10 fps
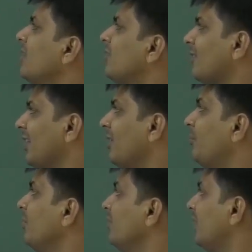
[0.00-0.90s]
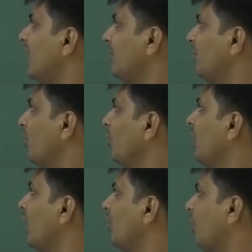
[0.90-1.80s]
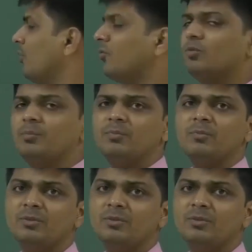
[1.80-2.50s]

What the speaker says: slurp a bowl of hot soup?